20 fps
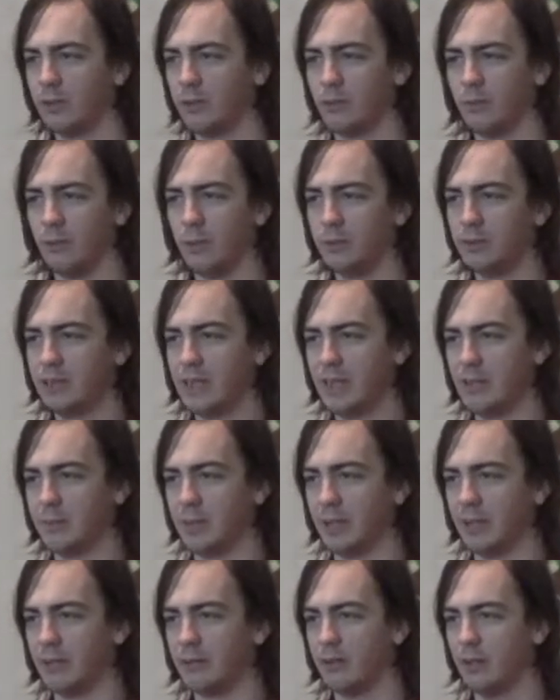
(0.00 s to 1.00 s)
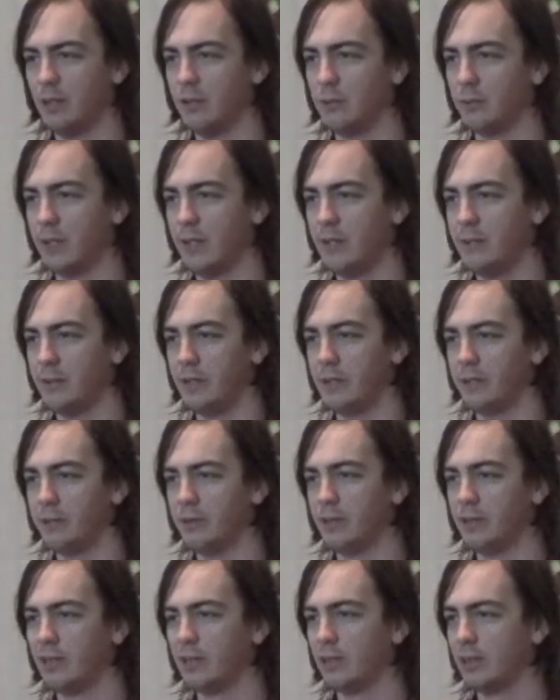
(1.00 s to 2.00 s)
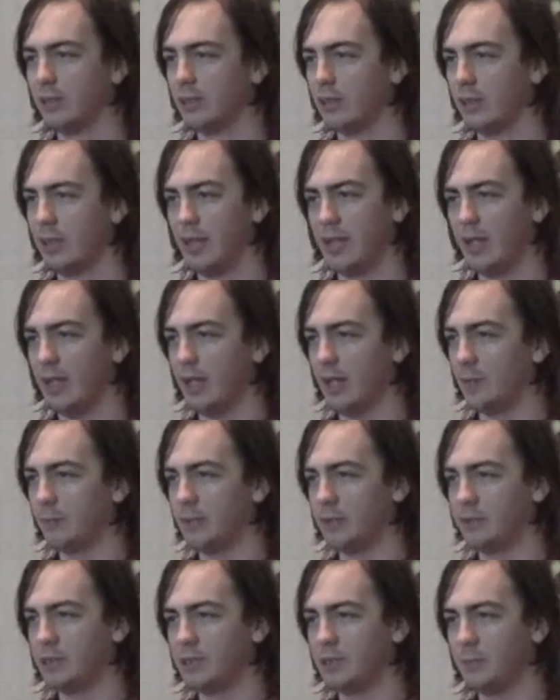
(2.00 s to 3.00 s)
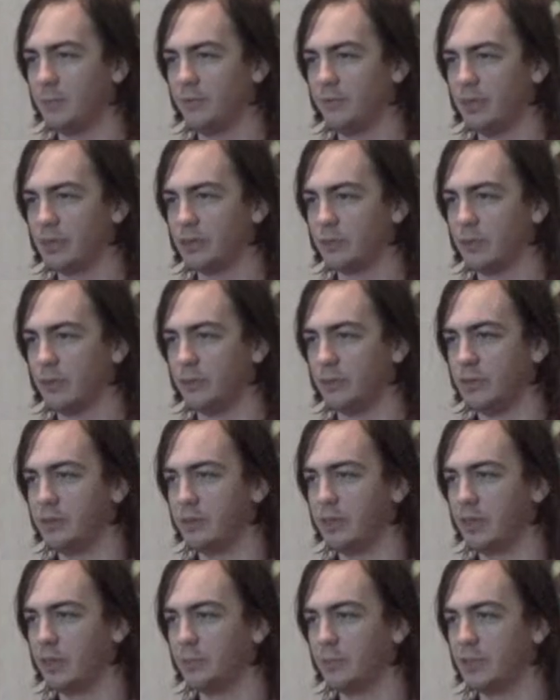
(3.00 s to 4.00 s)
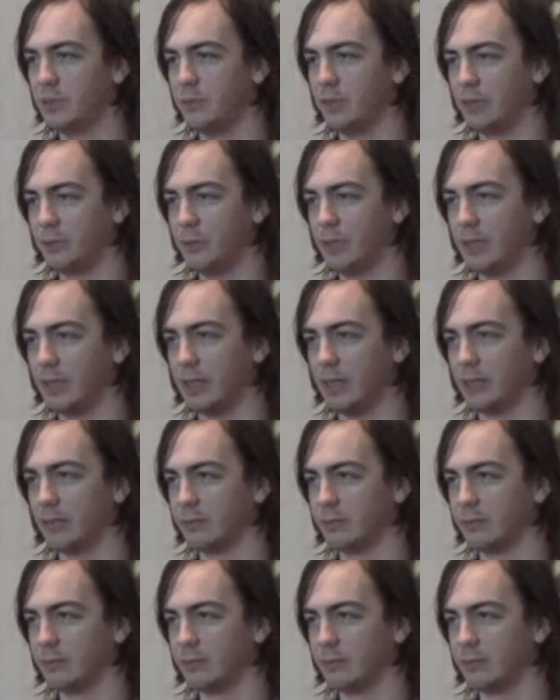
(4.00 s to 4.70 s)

What was that about? Oh, hey, Rio. Hey, I'm going to see Professor Rowan. You should come too, and quickly.